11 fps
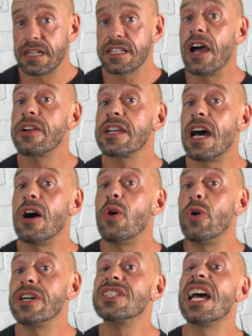coconut
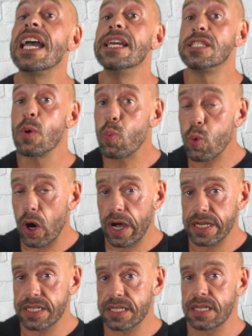oil is
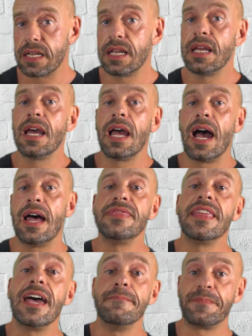worse, and
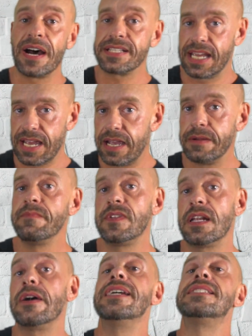then butter,
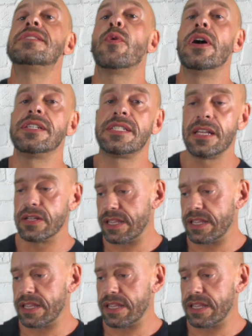is worse still.